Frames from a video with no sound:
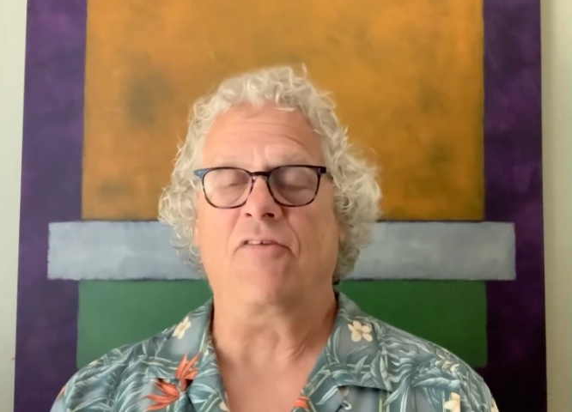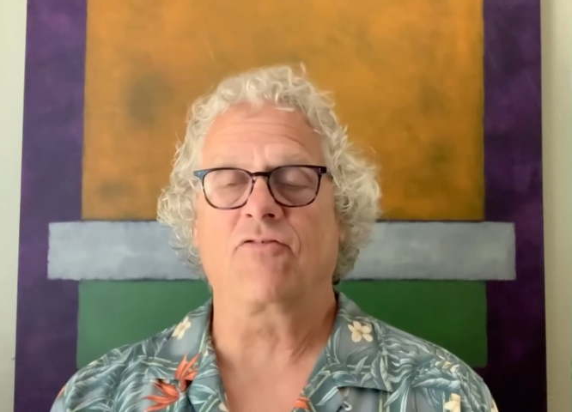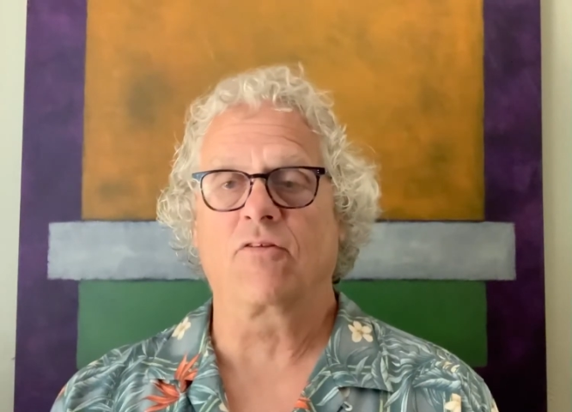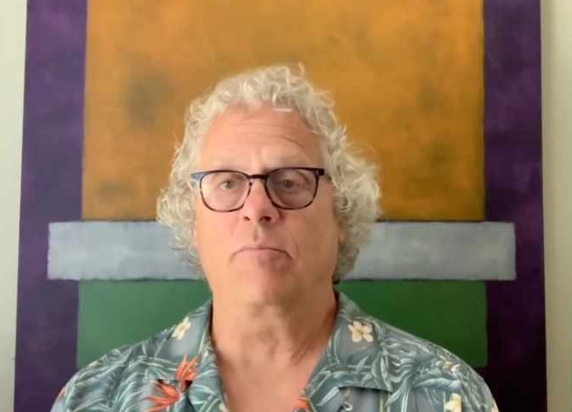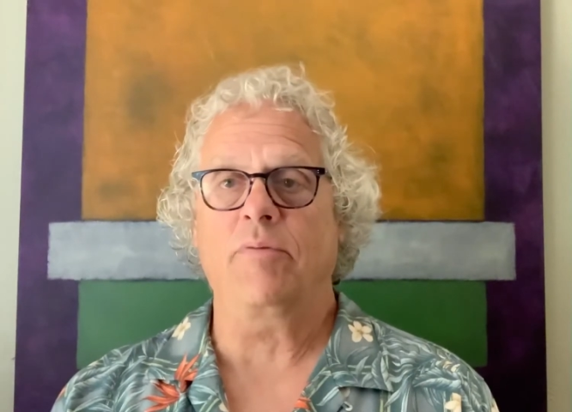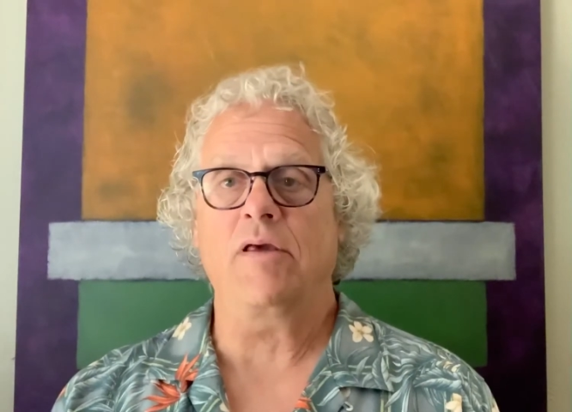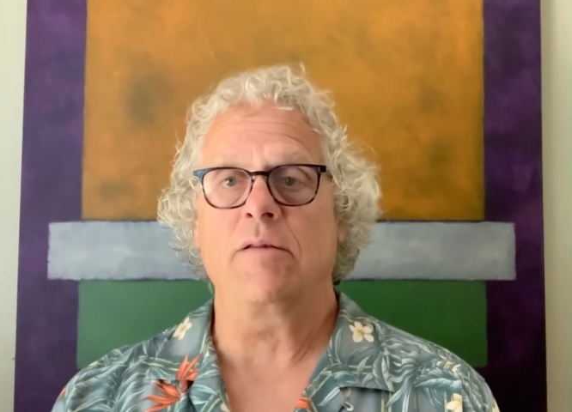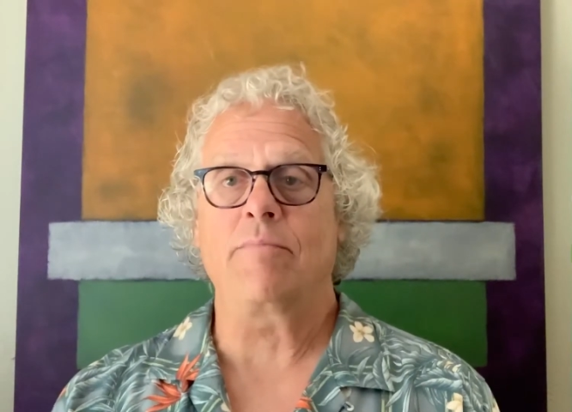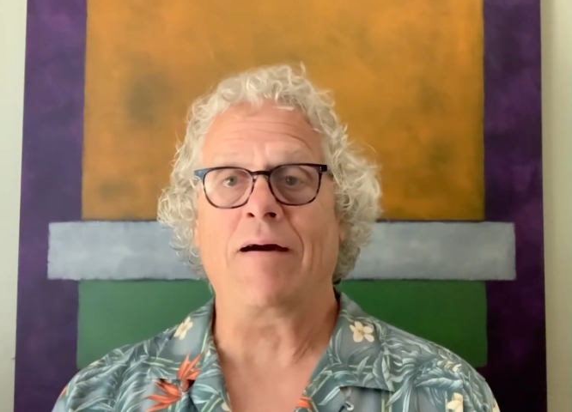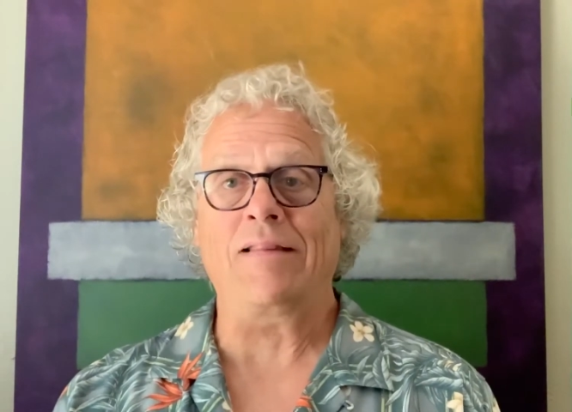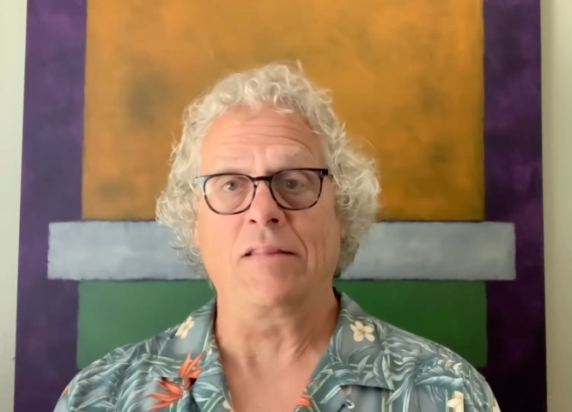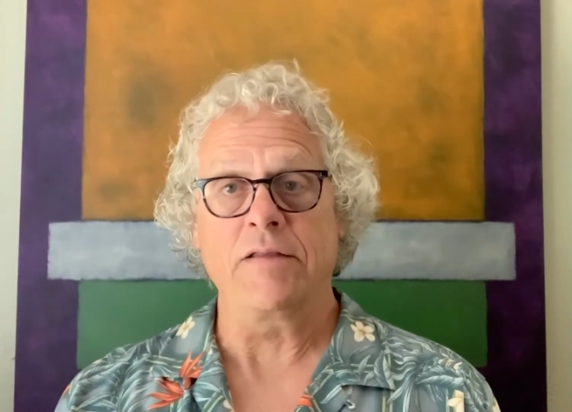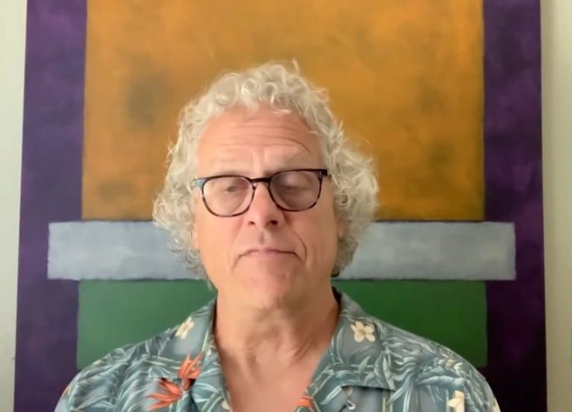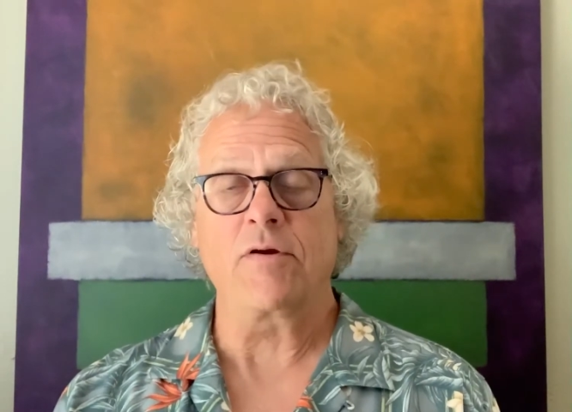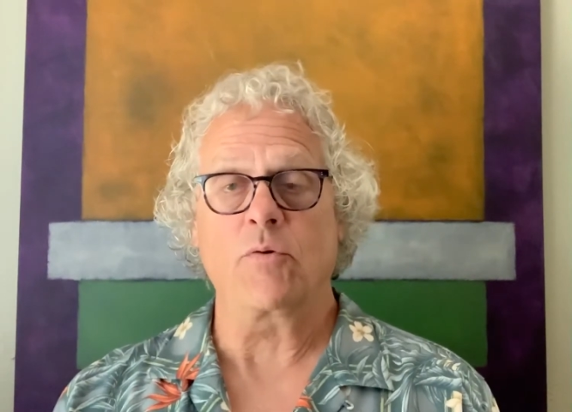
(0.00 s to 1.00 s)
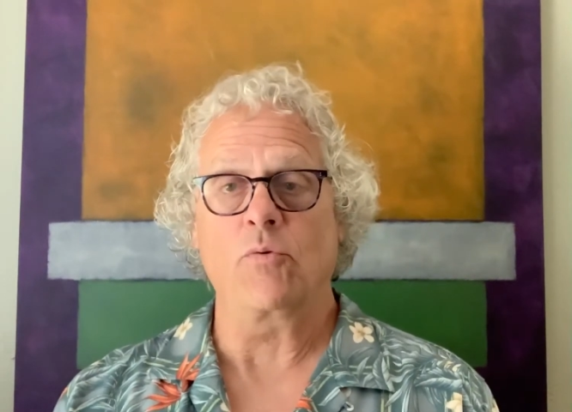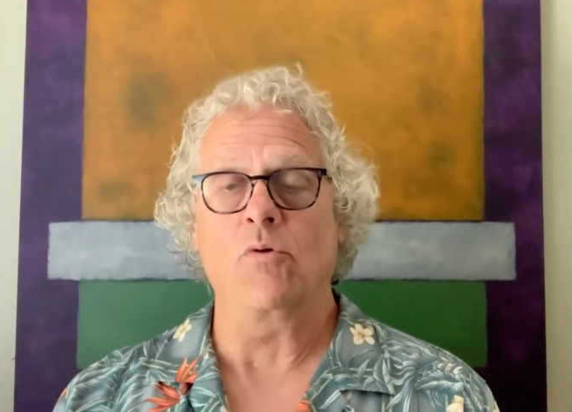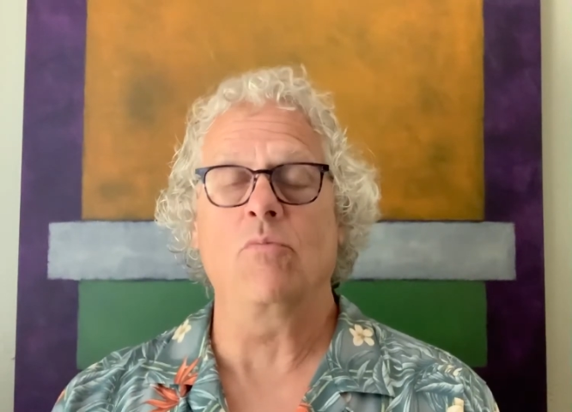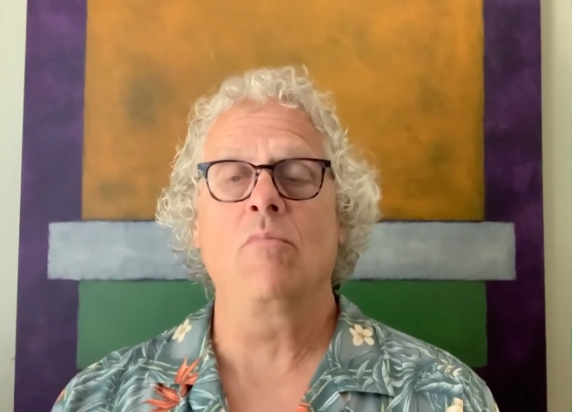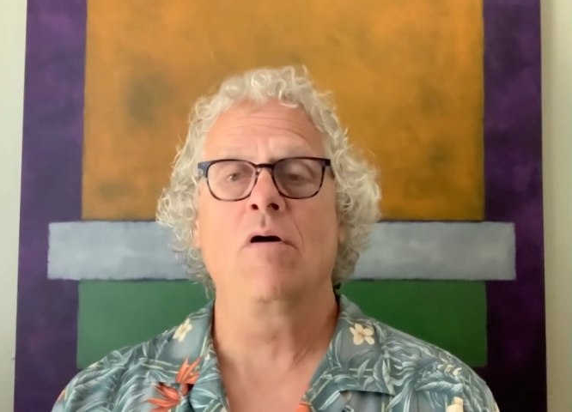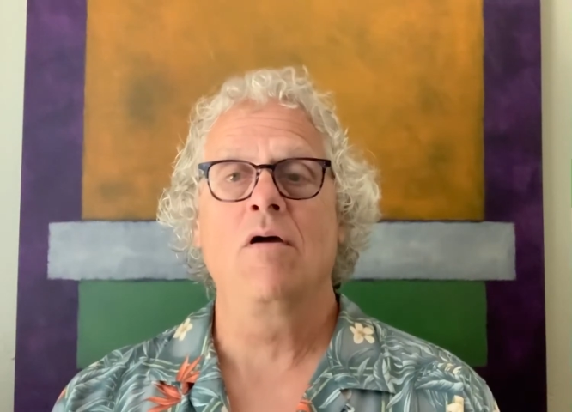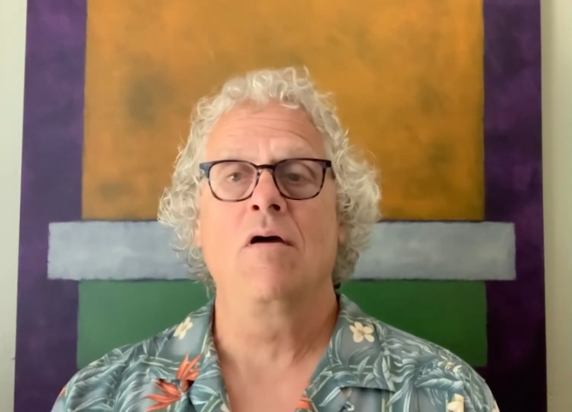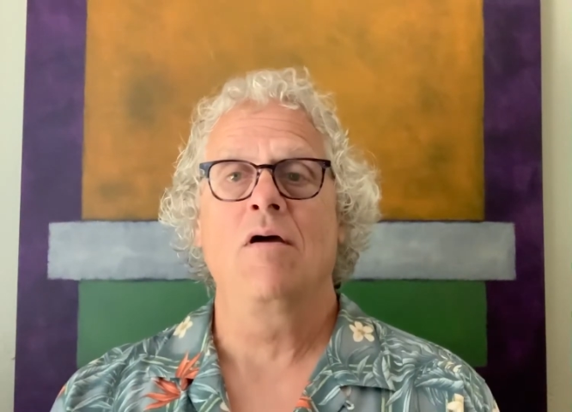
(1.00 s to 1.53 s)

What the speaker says: they'll be in my living room,